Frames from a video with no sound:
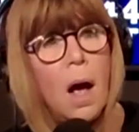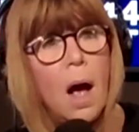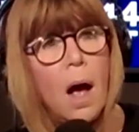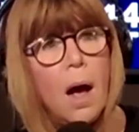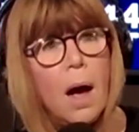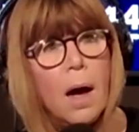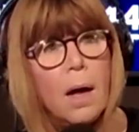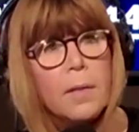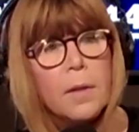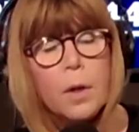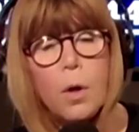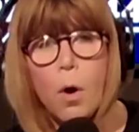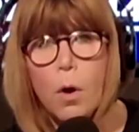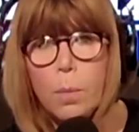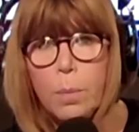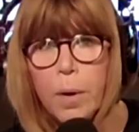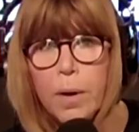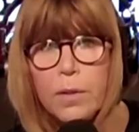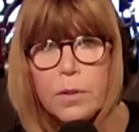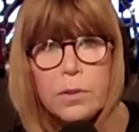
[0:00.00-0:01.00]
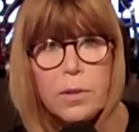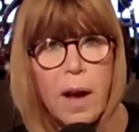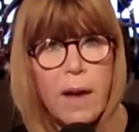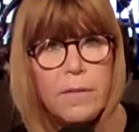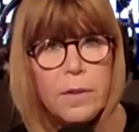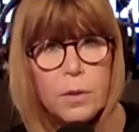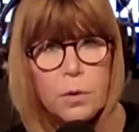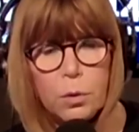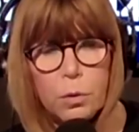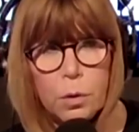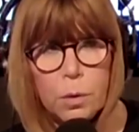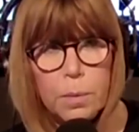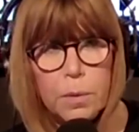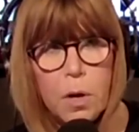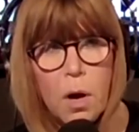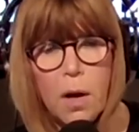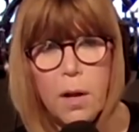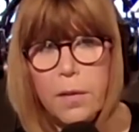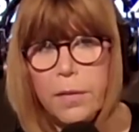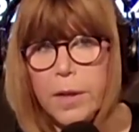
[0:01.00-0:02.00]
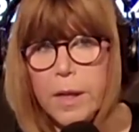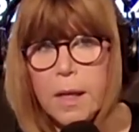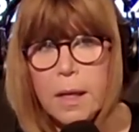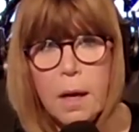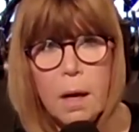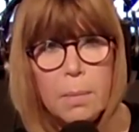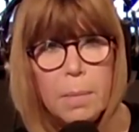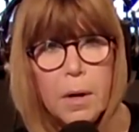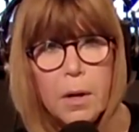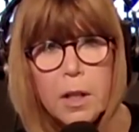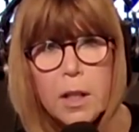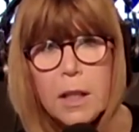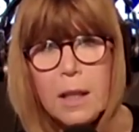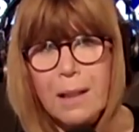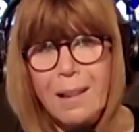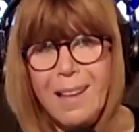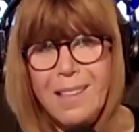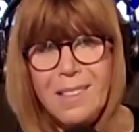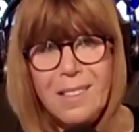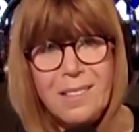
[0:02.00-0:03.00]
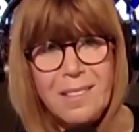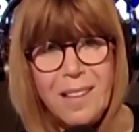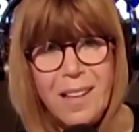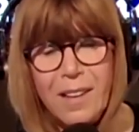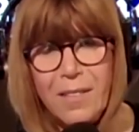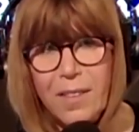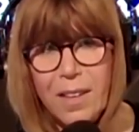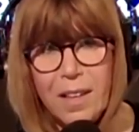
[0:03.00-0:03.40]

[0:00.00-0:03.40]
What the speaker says: the Koch brothers have this group called the American Legislative,